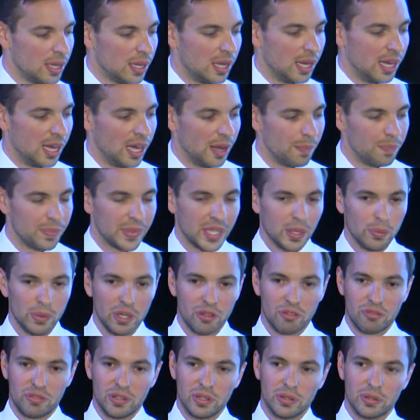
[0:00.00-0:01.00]
then
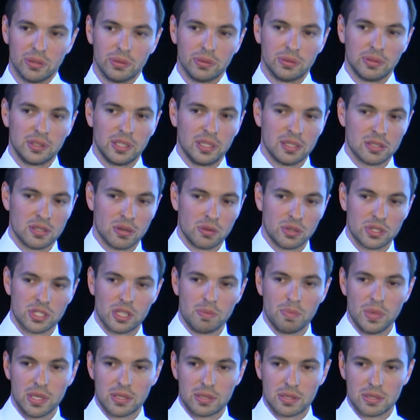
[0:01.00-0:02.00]
we feel as long as
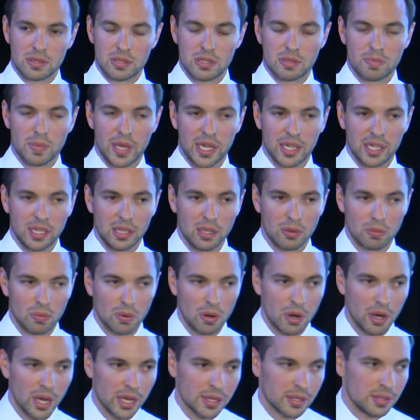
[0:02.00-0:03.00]
the business is making the
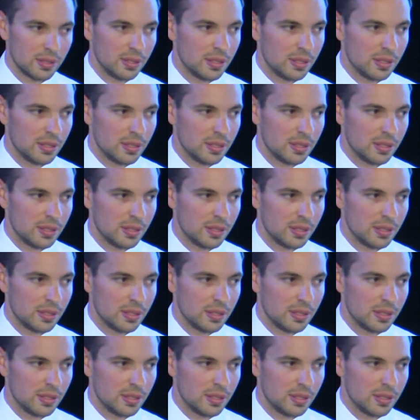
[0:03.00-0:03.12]
right